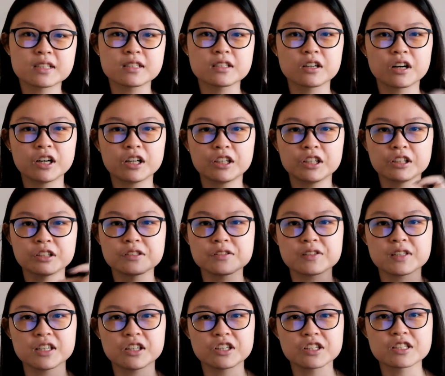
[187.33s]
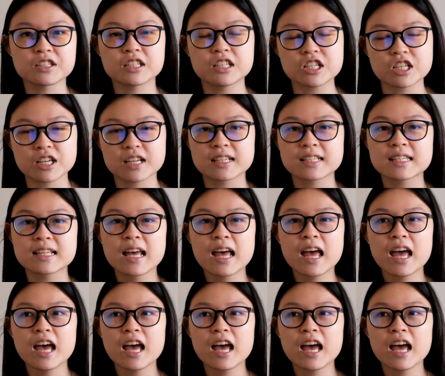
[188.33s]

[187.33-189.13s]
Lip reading: it's harder to see your stitches.